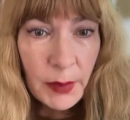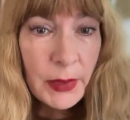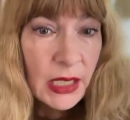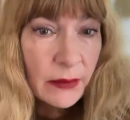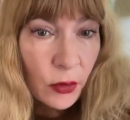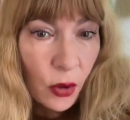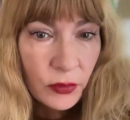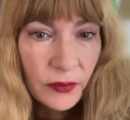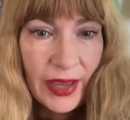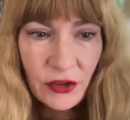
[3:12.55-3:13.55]
medieval
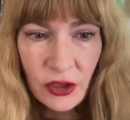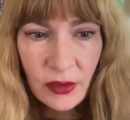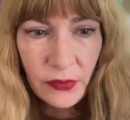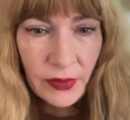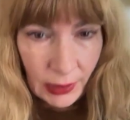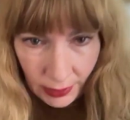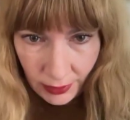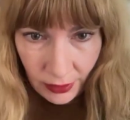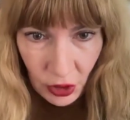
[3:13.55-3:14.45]
old-fashioned feeling.